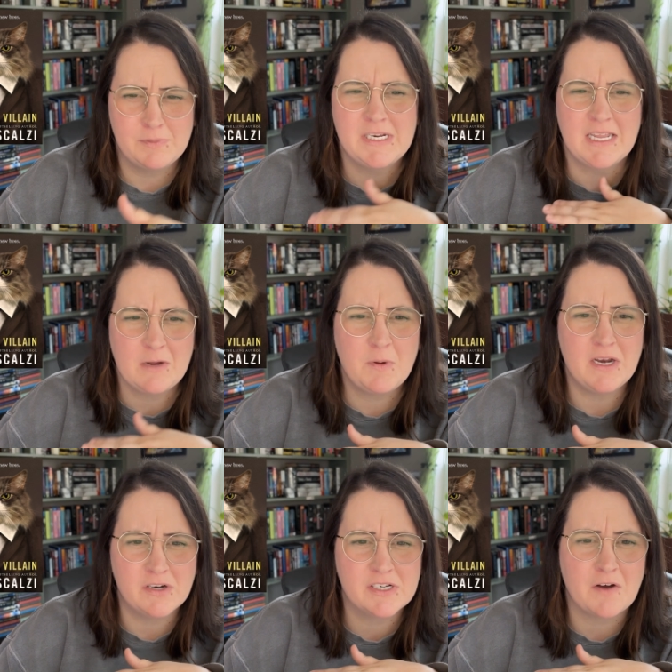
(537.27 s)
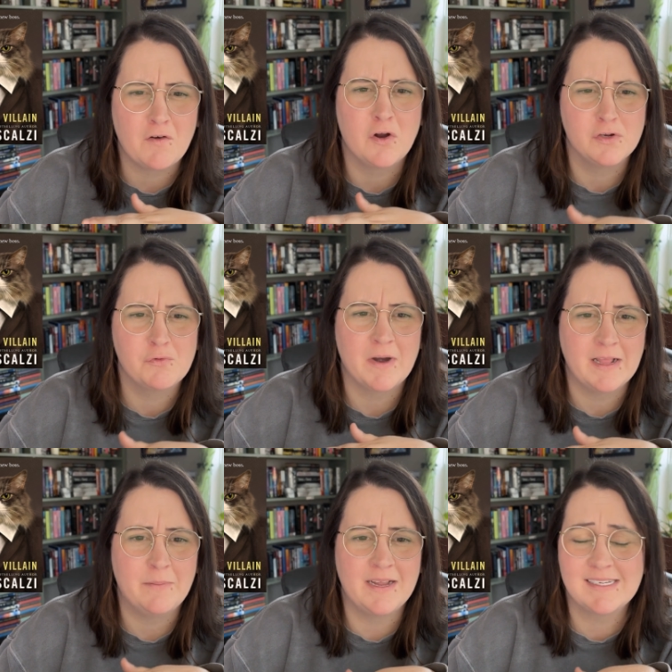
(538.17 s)

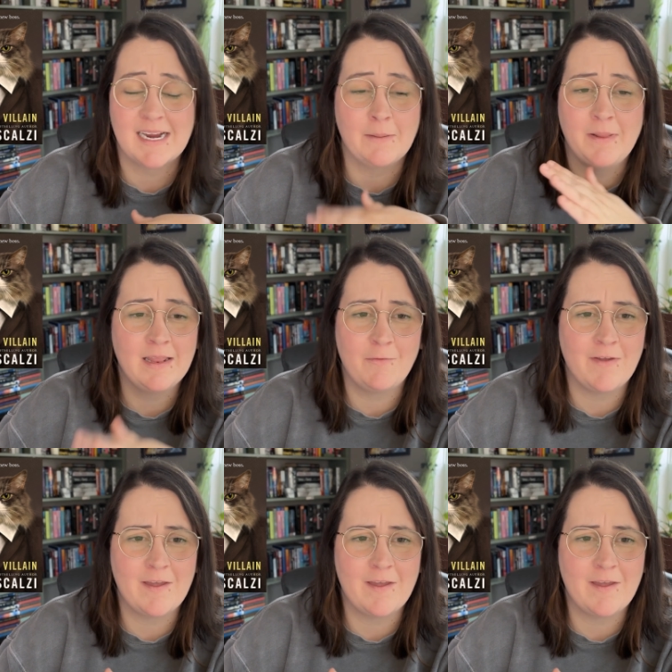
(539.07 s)
I completely read